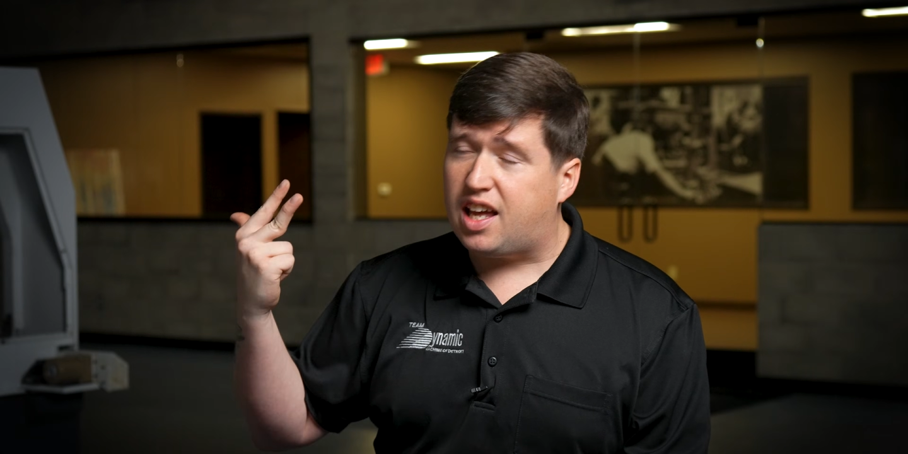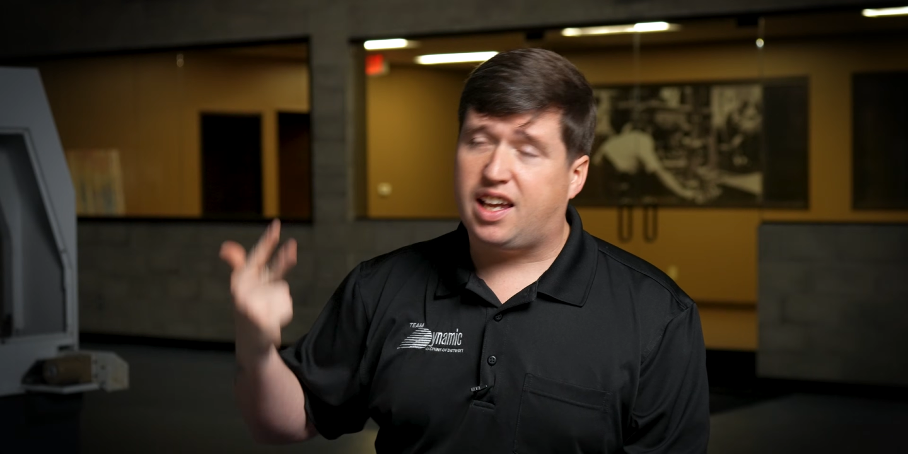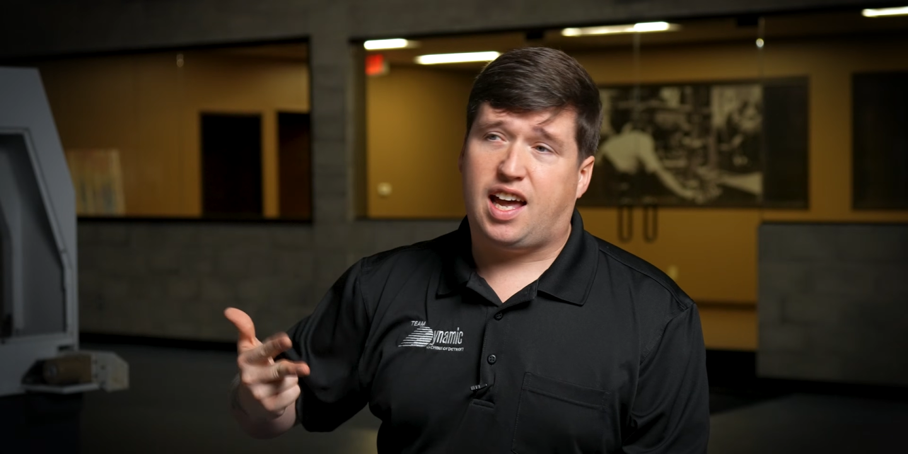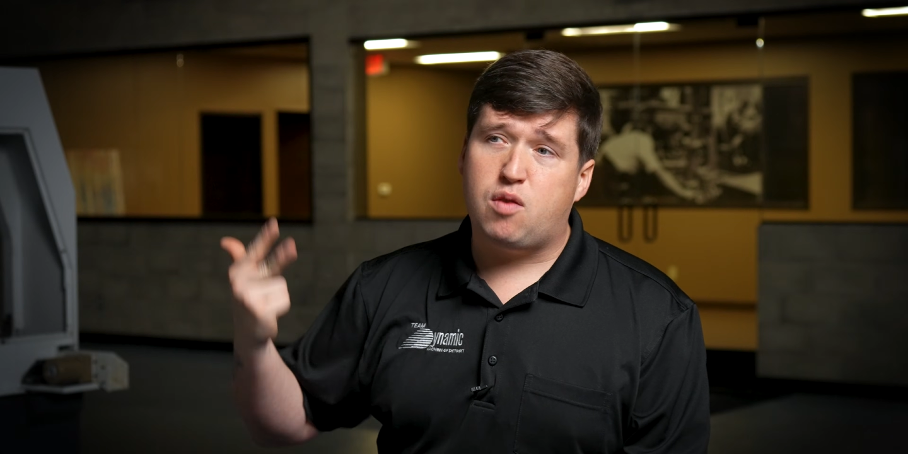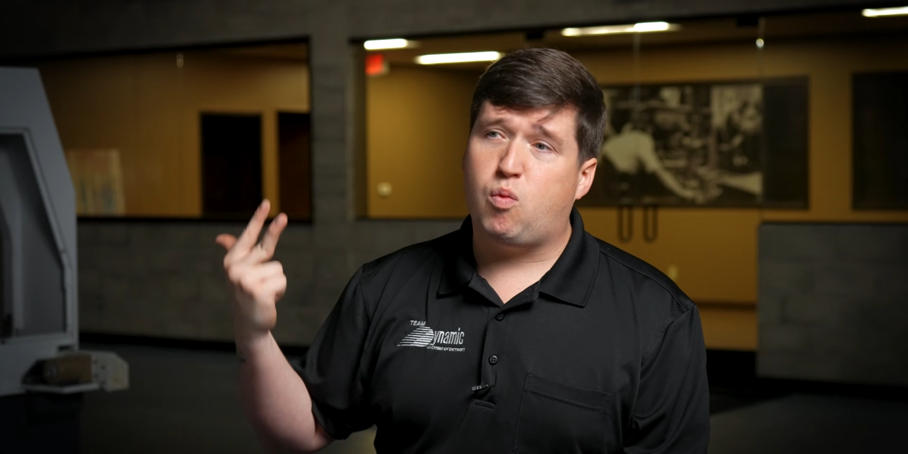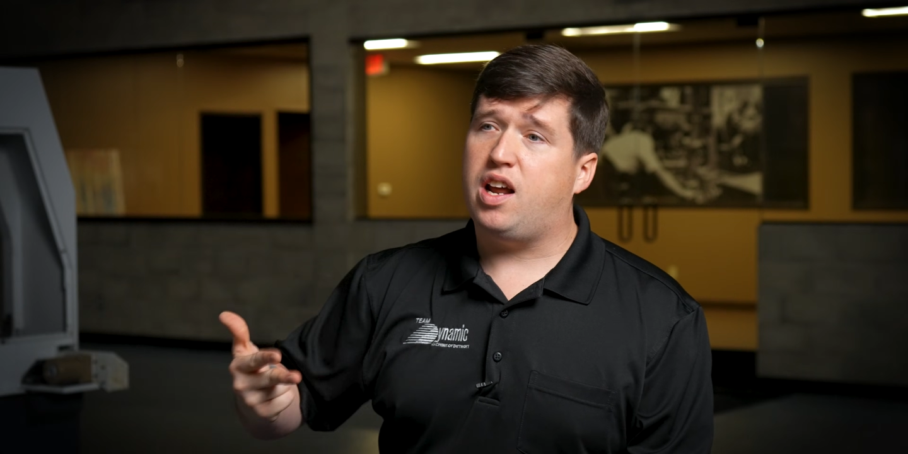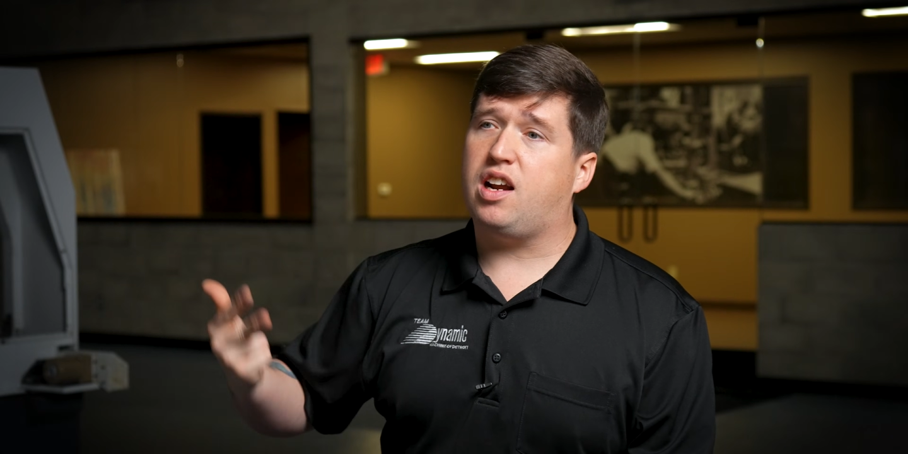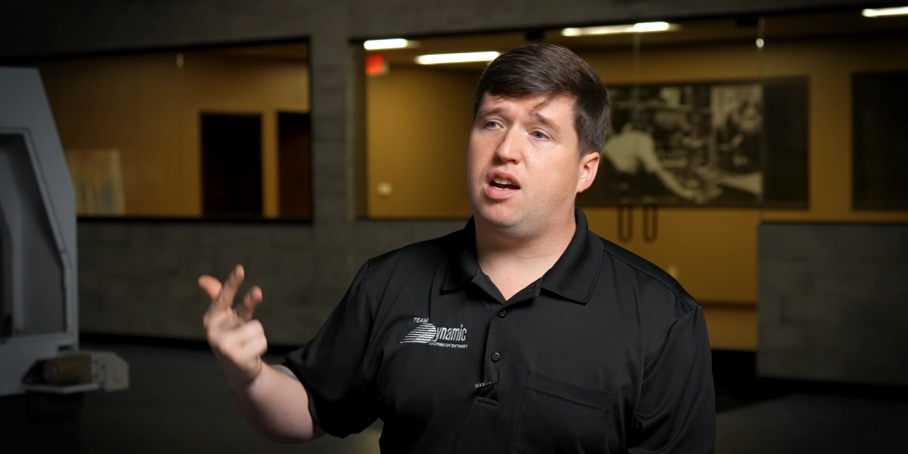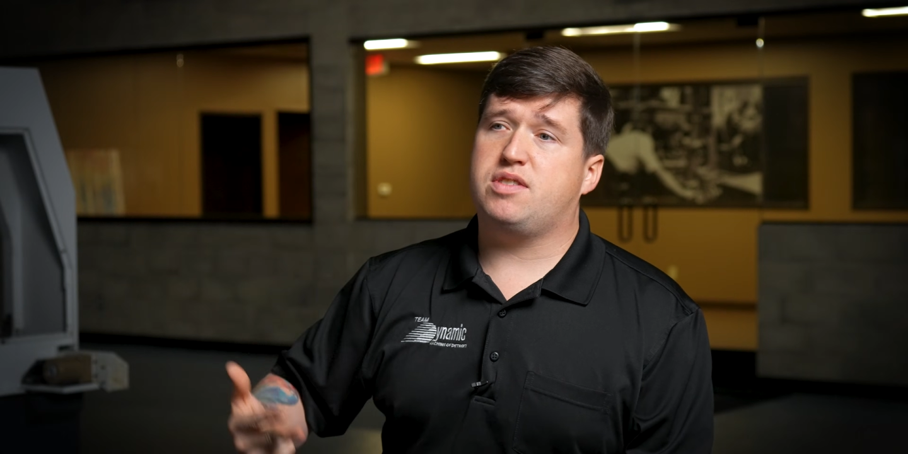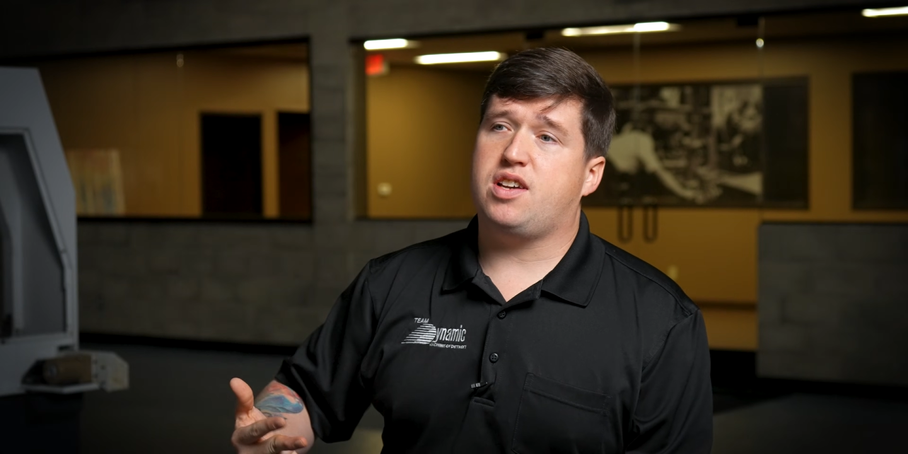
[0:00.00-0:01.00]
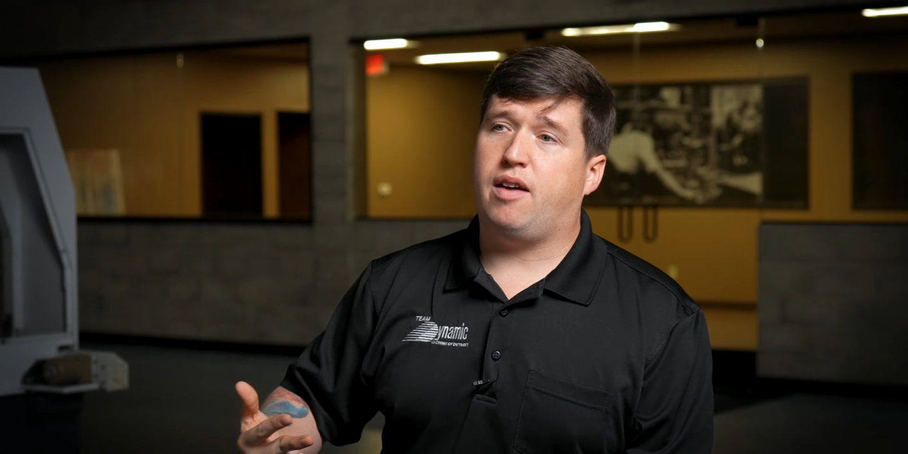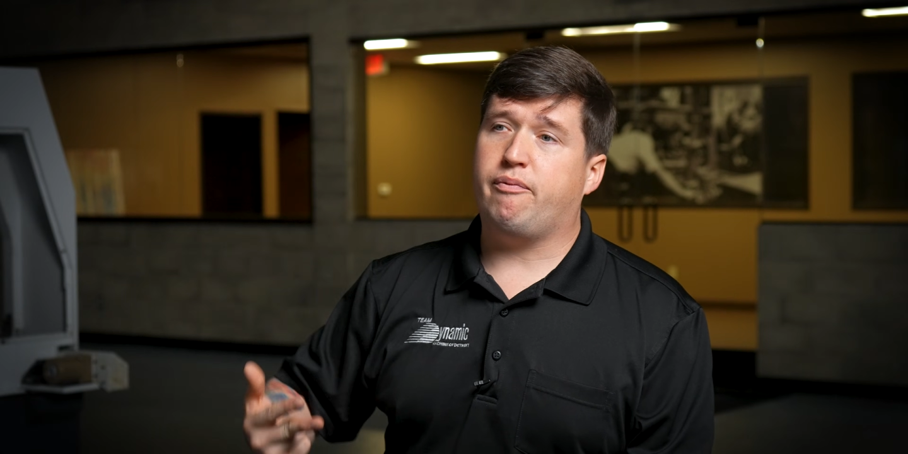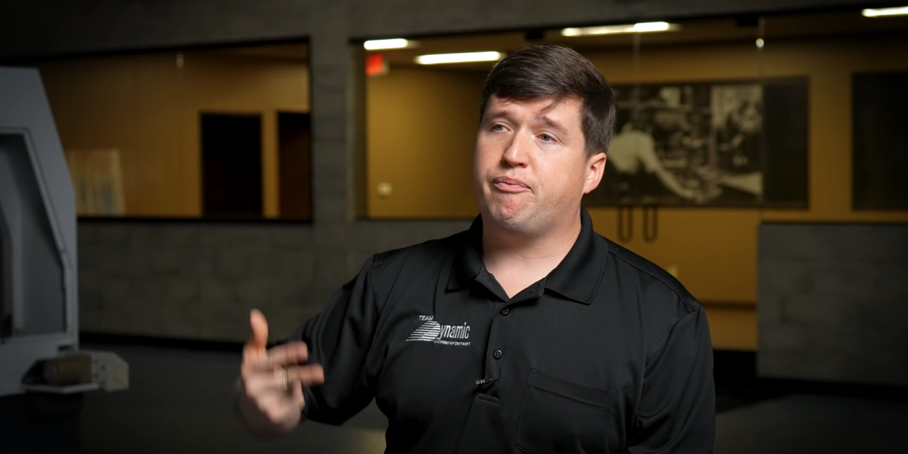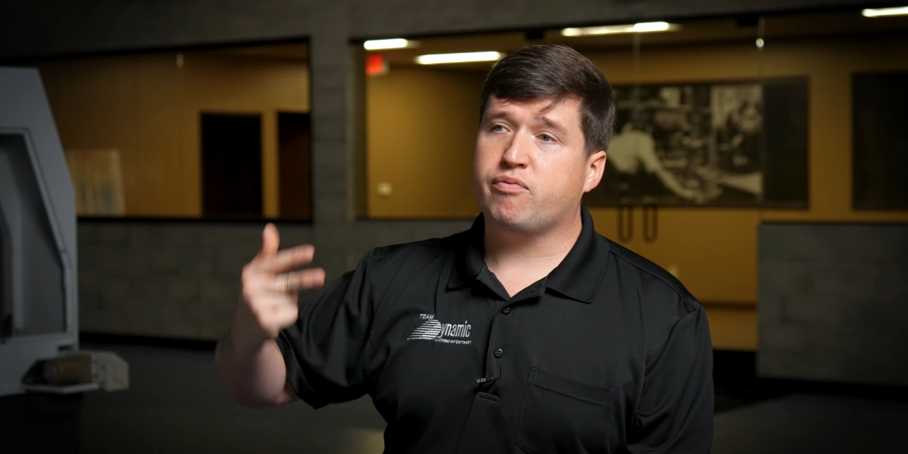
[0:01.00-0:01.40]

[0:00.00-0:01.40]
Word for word: they can when it comes up.